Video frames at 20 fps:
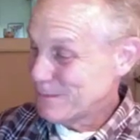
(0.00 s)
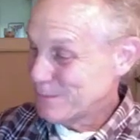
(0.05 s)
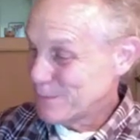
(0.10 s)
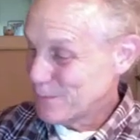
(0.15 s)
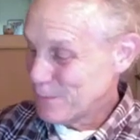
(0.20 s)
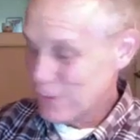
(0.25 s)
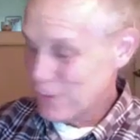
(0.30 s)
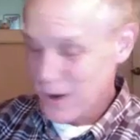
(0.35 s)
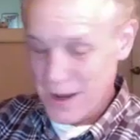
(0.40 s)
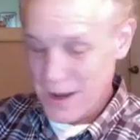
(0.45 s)

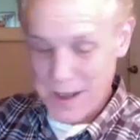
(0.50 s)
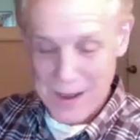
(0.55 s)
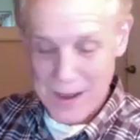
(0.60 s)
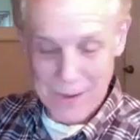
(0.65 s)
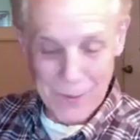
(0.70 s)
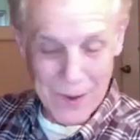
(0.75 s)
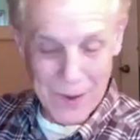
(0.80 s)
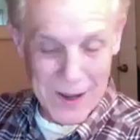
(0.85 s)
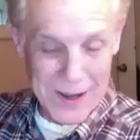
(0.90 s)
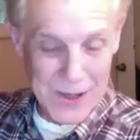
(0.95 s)
what
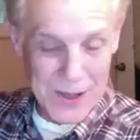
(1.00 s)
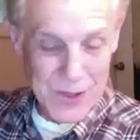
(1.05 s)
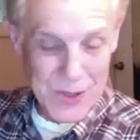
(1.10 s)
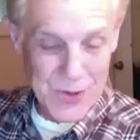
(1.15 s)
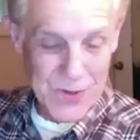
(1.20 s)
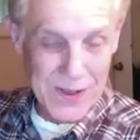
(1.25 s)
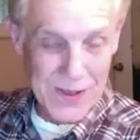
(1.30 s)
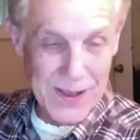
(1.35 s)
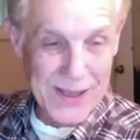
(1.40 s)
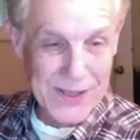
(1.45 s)
a
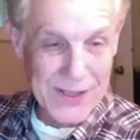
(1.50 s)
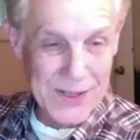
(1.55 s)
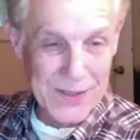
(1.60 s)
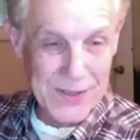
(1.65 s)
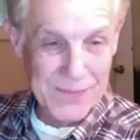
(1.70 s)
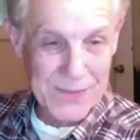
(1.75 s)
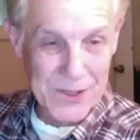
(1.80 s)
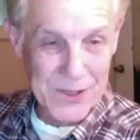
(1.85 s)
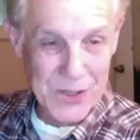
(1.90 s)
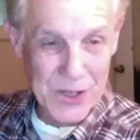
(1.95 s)
history lesson
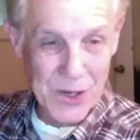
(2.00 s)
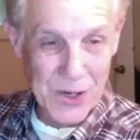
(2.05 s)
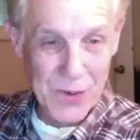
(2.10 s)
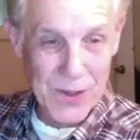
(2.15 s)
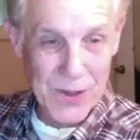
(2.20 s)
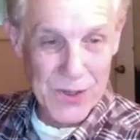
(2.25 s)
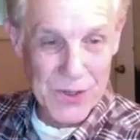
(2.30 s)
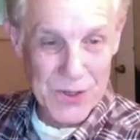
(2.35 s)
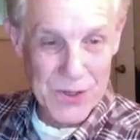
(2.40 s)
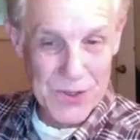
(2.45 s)
the show
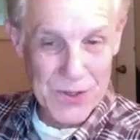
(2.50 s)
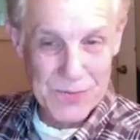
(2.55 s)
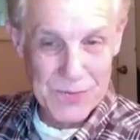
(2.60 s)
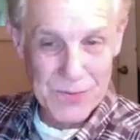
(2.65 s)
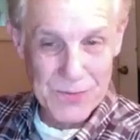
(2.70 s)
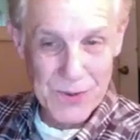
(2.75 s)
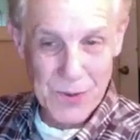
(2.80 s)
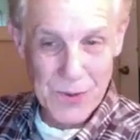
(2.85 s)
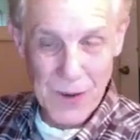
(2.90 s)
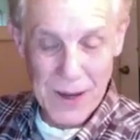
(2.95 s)
is.
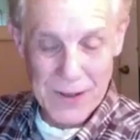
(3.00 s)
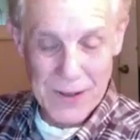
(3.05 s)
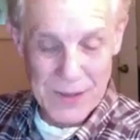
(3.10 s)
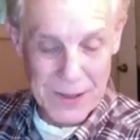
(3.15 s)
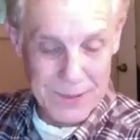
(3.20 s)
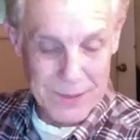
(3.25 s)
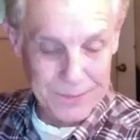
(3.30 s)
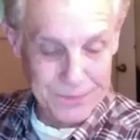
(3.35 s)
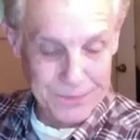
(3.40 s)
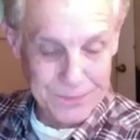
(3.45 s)
You're right,
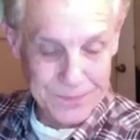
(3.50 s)
Tom.